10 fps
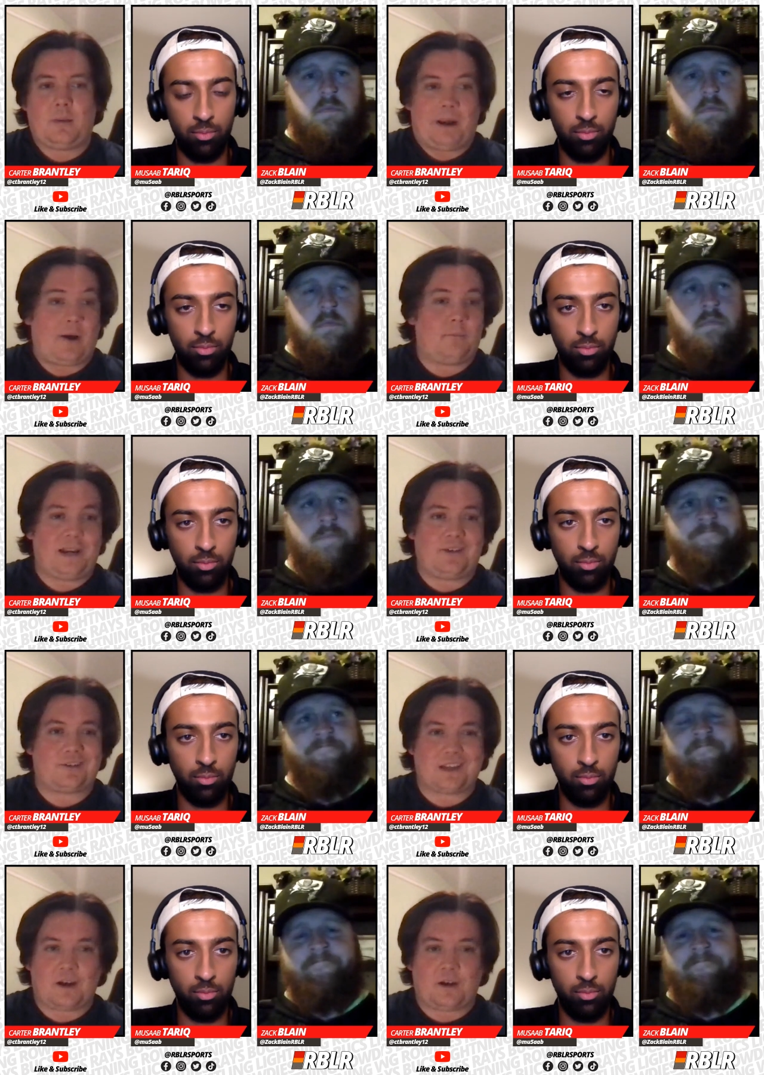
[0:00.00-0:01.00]
Speaker 1: about
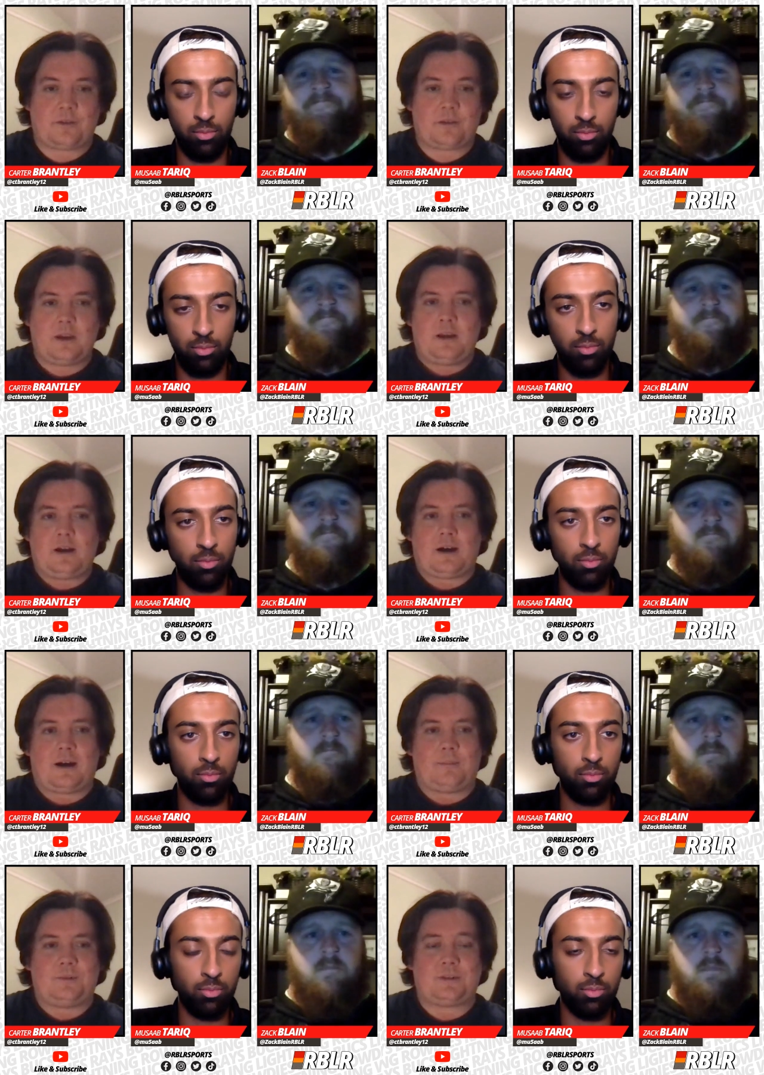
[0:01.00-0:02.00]
Baker's health?
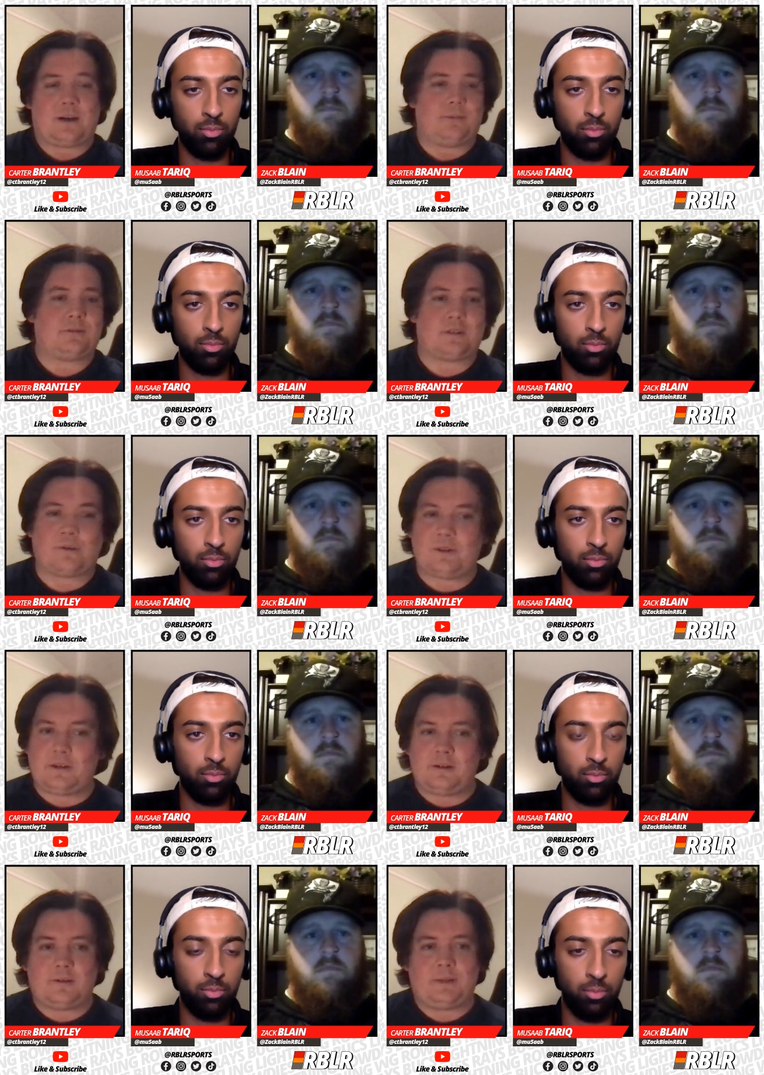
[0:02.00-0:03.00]
Um, Musab, we'll start
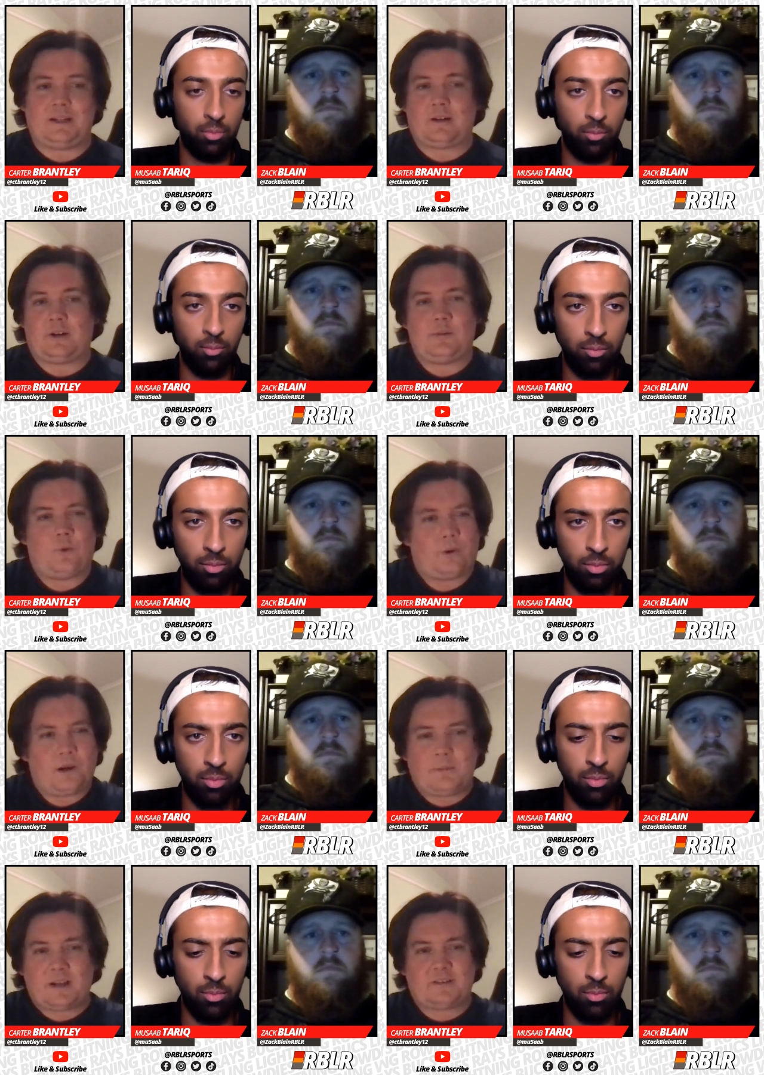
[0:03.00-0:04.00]
with you. I mean, are you
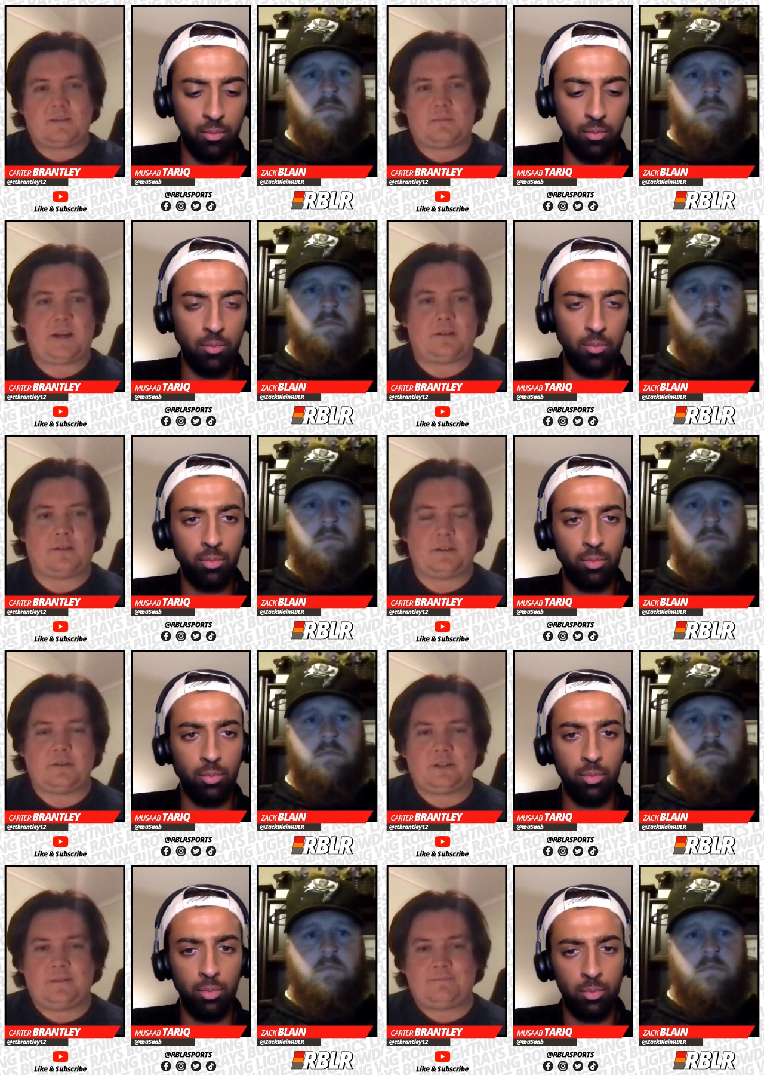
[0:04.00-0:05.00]
worried about this Baker
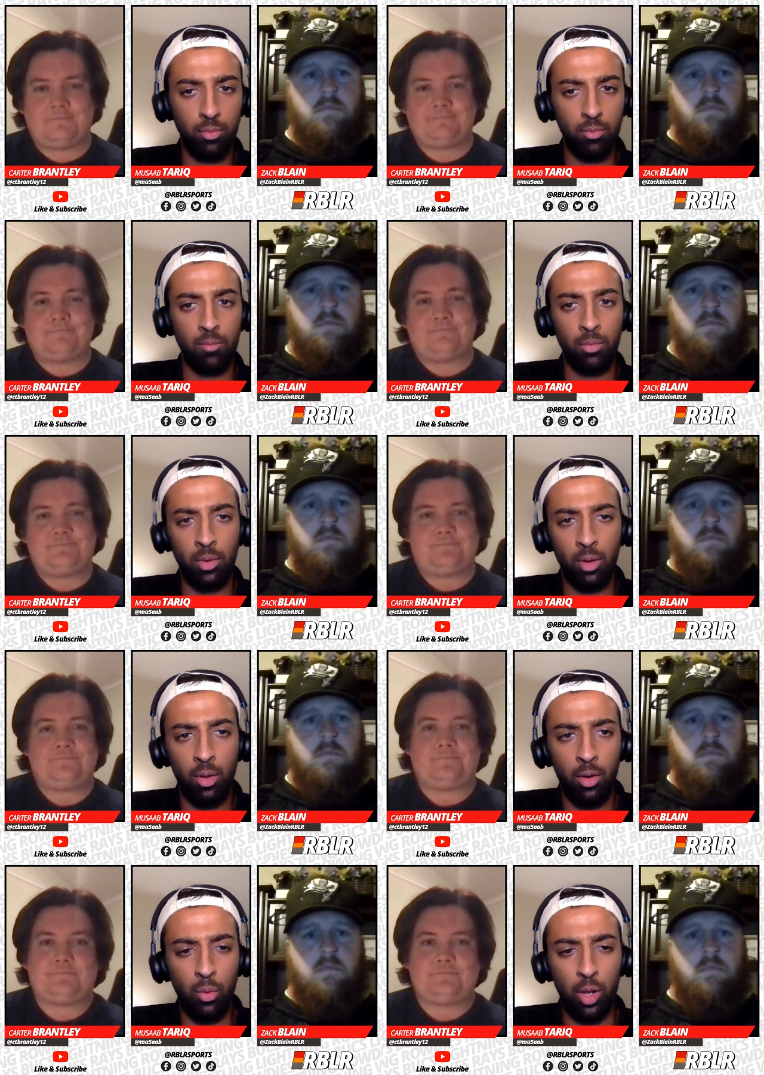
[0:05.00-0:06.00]
injury?
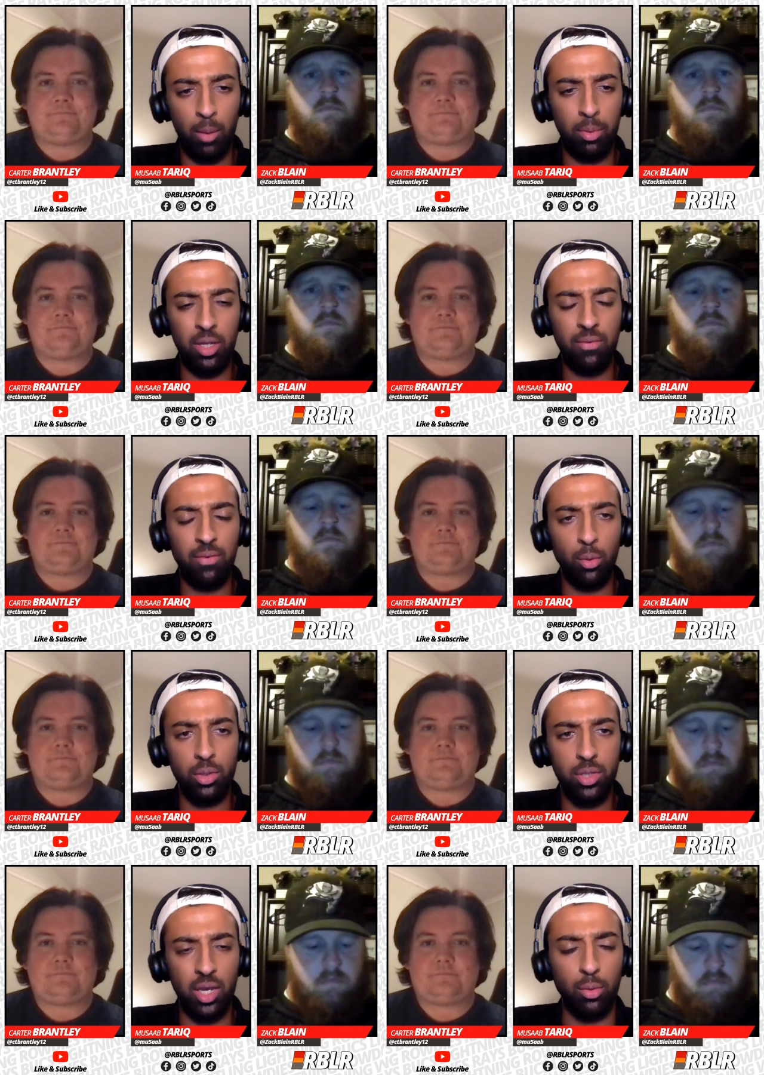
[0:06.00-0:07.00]
Speaker 2: Well, I believe it
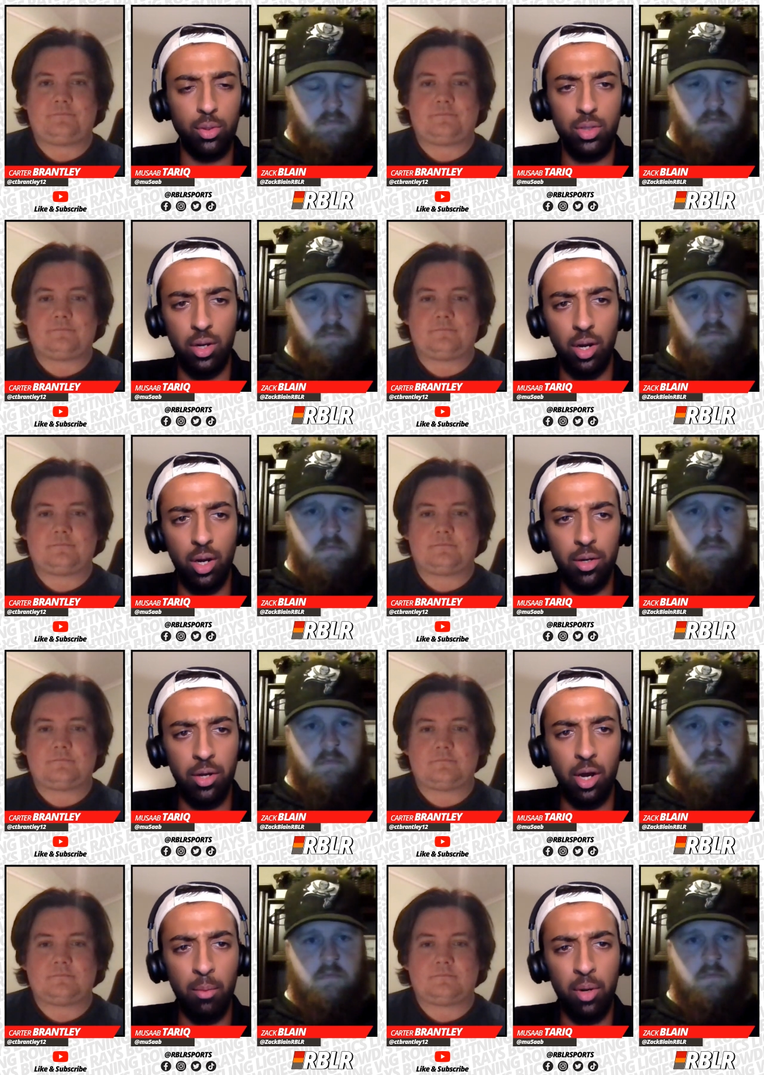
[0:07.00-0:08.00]
was yeah, it was the
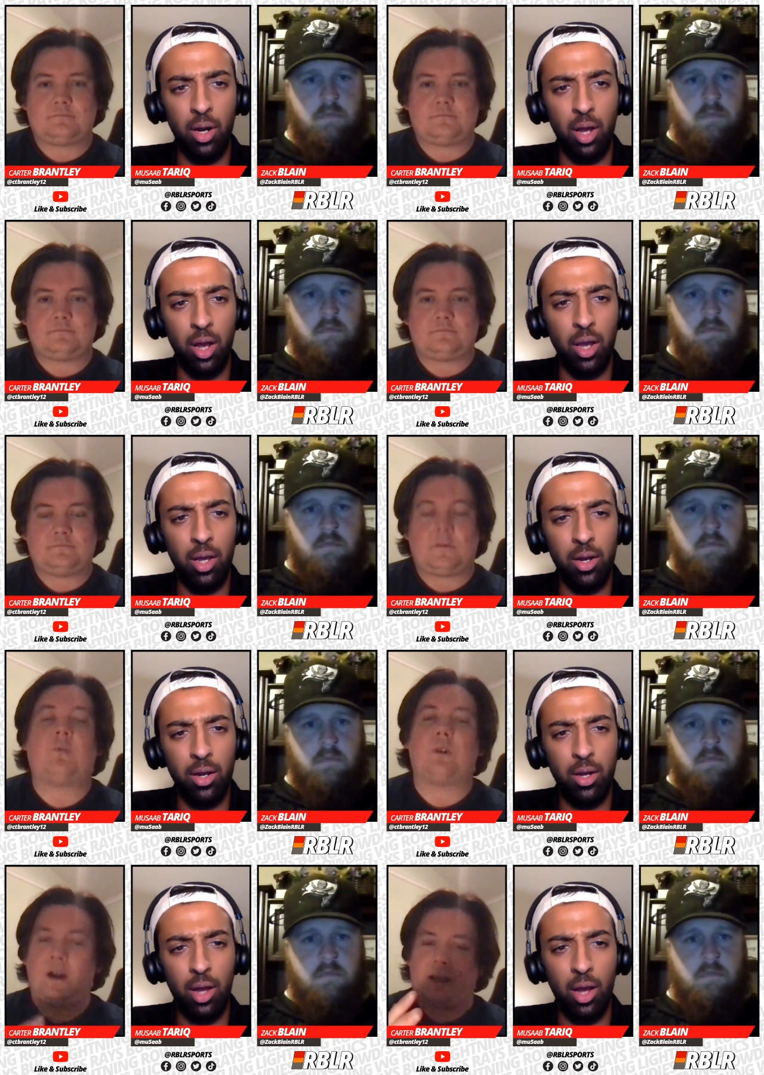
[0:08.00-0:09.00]
non-dominant
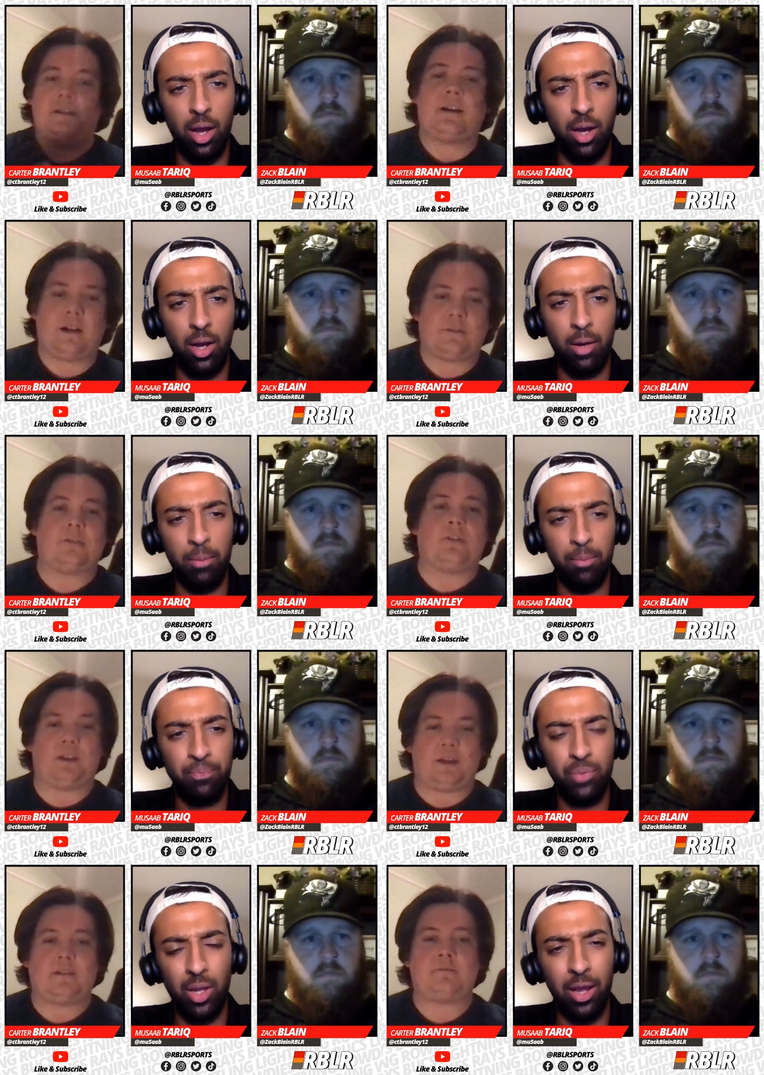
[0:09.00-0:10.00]
hand, right? Um,
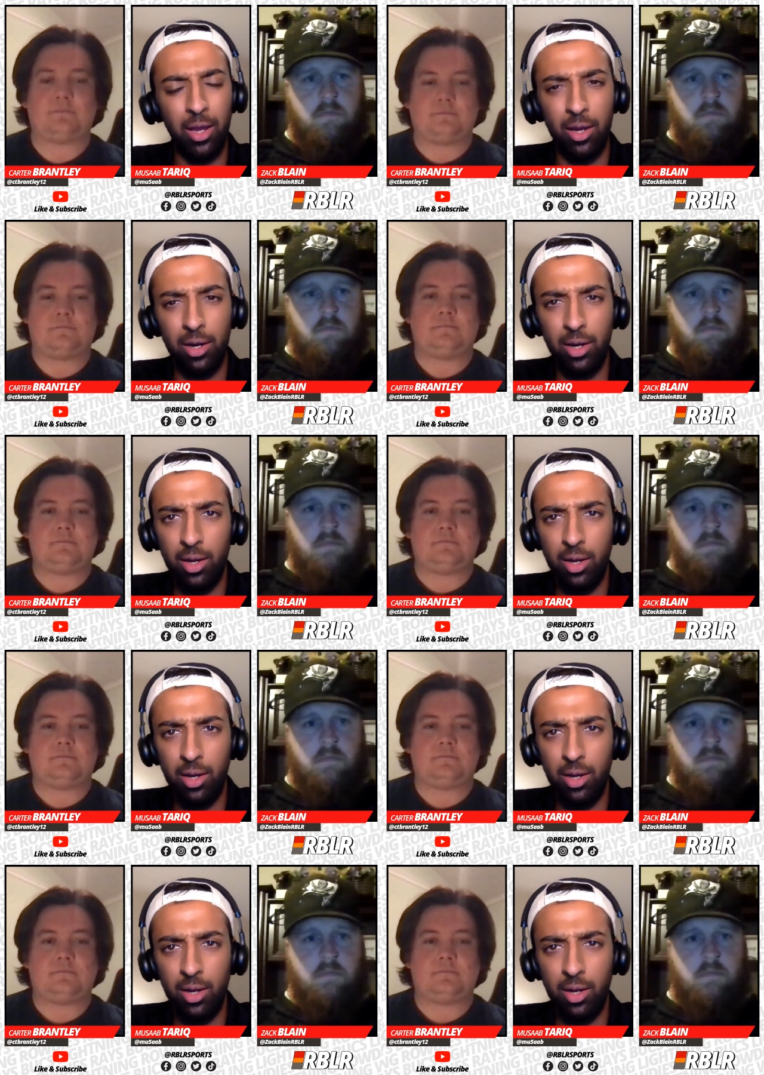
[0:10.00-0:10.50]
And